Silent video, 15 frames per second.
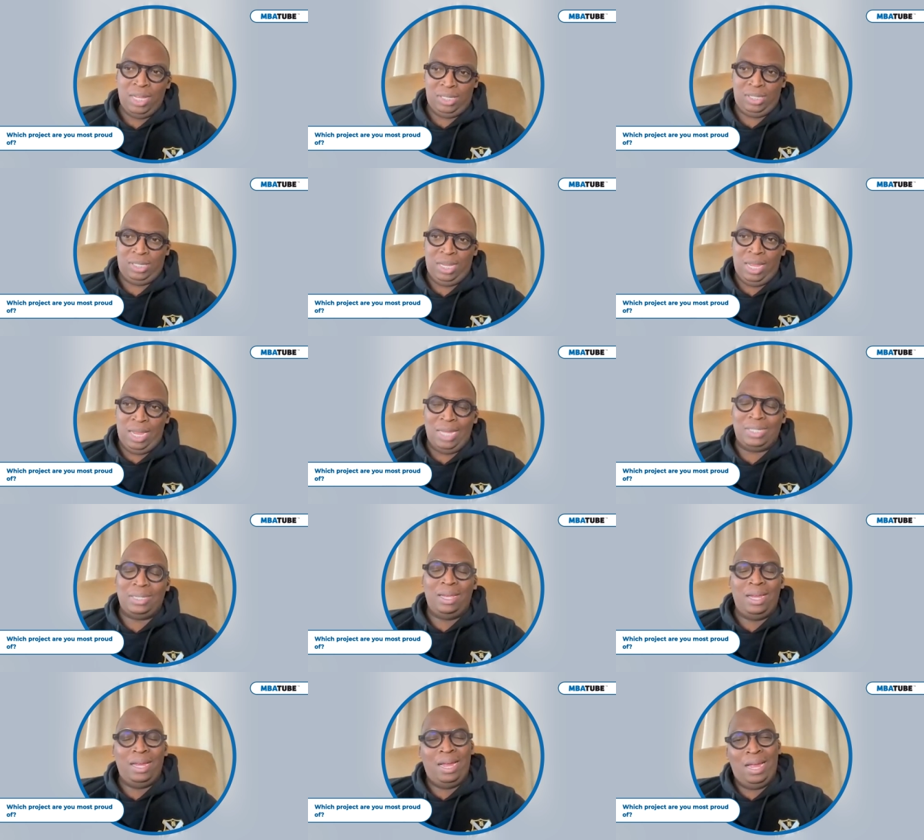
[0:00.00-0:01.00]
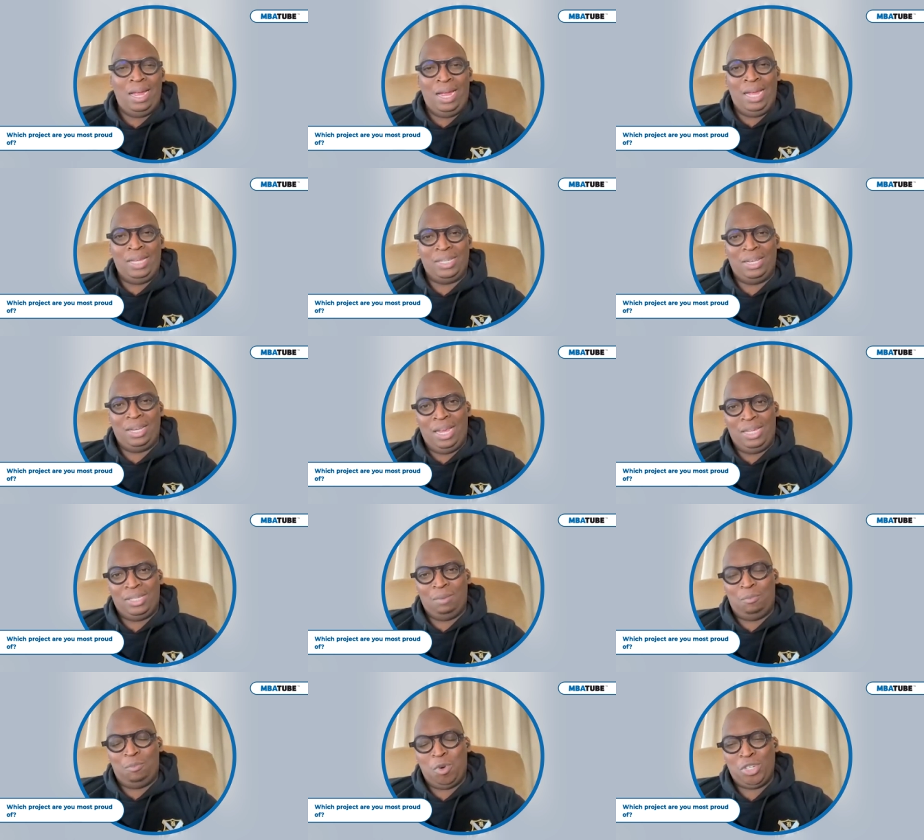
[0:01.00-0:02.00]
is
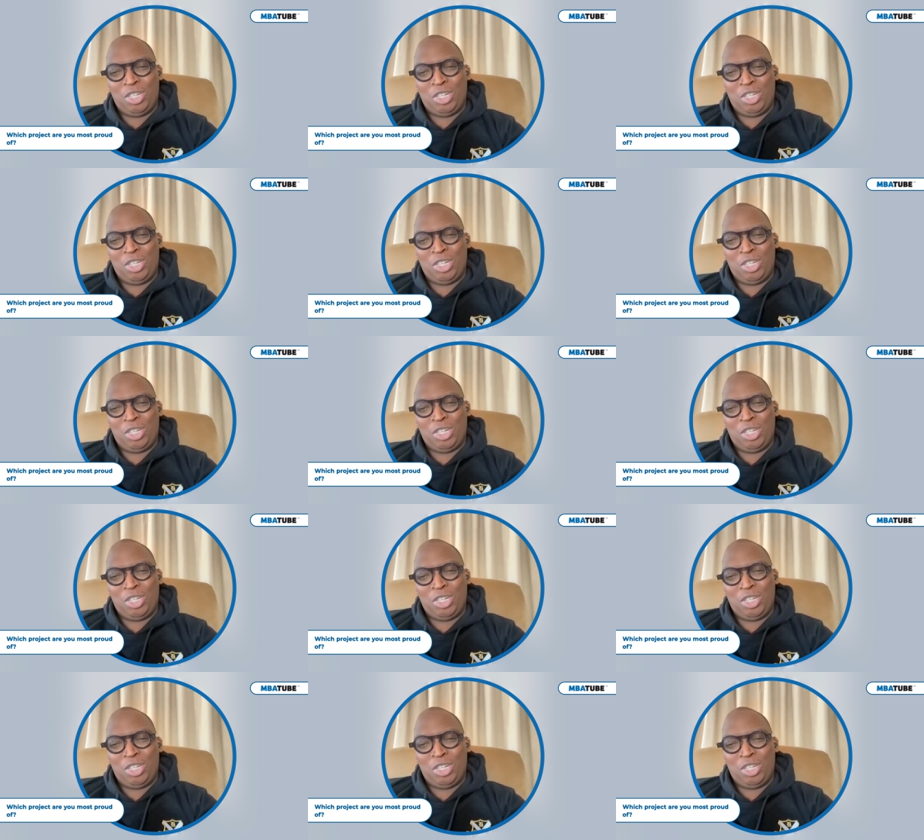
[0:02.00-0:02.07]
a